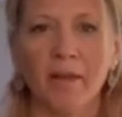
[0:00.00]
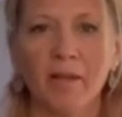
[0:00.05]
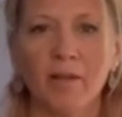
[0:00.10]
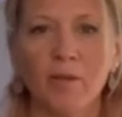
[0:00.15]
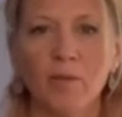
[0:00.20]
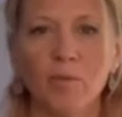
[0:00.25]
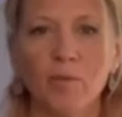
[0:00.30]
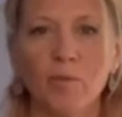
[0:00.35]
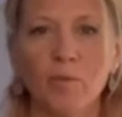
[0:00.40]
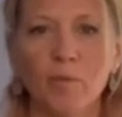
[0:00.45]

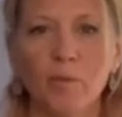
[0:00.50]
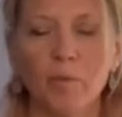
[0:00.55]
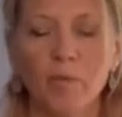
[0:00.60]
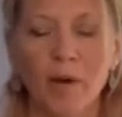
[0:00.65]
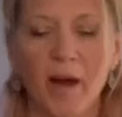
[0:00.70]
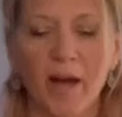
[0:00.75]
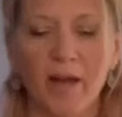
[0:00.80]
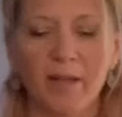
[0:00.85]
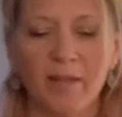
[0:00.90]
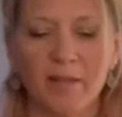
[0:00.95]
normal
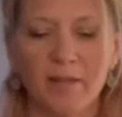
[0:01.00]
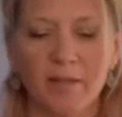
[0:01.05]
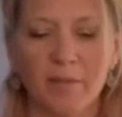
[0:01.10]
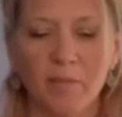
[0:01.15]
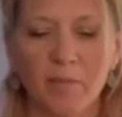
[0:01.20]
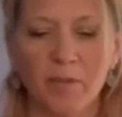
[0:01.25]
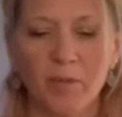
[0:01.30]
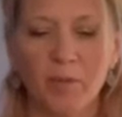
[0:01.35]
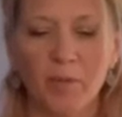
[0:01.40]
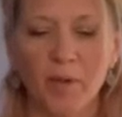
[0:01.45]
breaths in
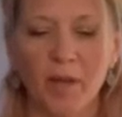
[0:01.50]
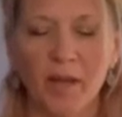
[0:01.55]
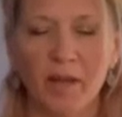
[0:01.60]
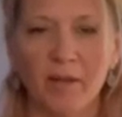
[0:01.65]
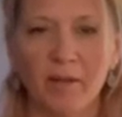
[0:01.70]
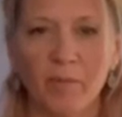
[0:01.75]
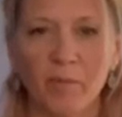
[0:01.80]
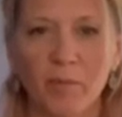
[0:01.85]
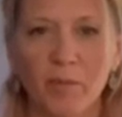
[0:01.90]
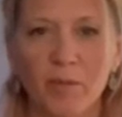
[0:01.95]
between,
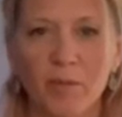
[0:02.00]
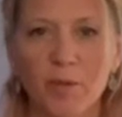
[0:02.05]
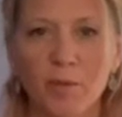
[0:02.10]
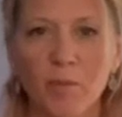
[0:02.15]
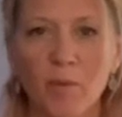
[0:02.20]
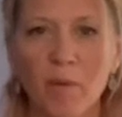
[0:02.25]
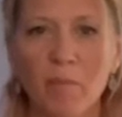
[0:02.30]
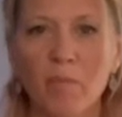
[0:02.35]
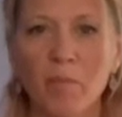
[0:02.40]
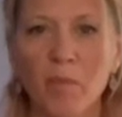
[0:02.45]
and we'll do one